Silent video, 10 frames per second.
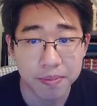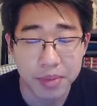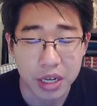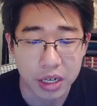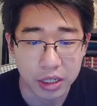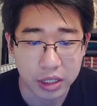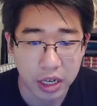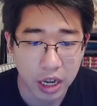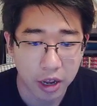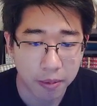because,
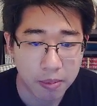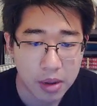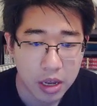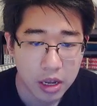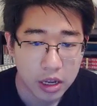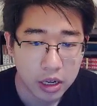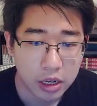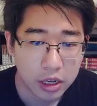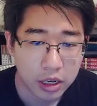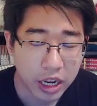
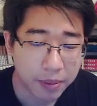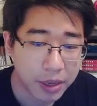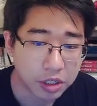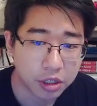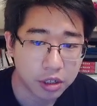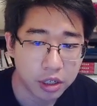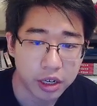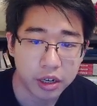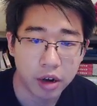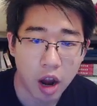like I mentioned
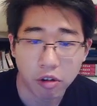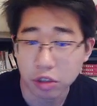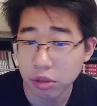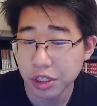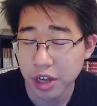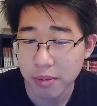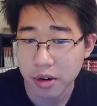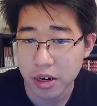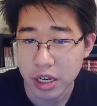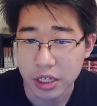earlier, our switch
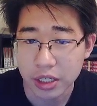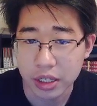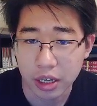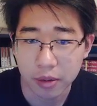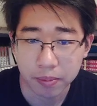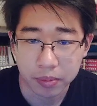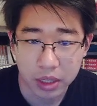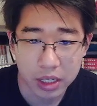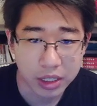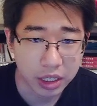timer is
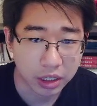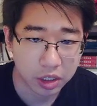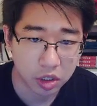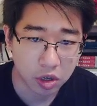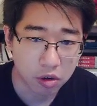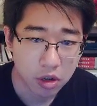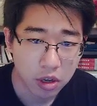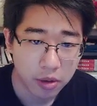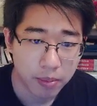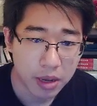desynced. So
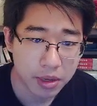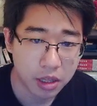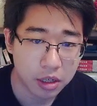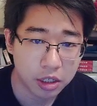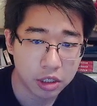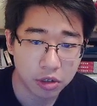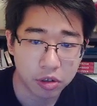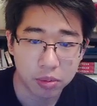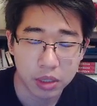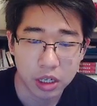maybe there is going
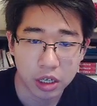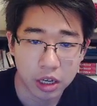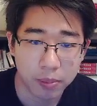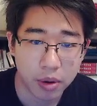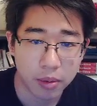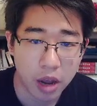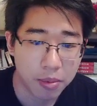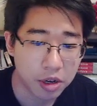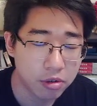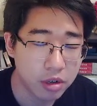to be a
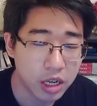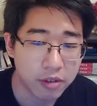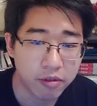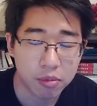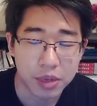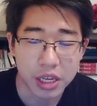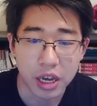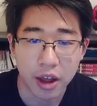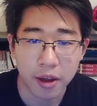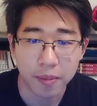opportunity for me
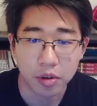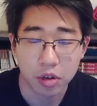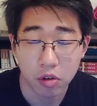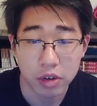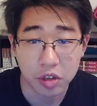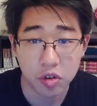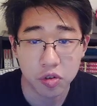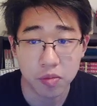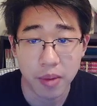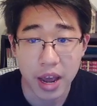to go
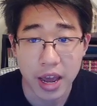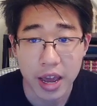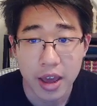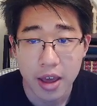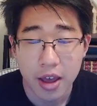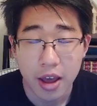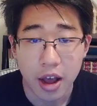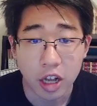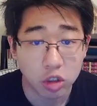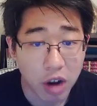into my
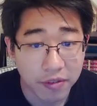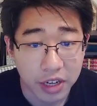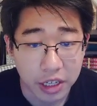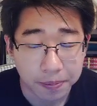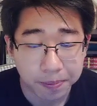ScrafT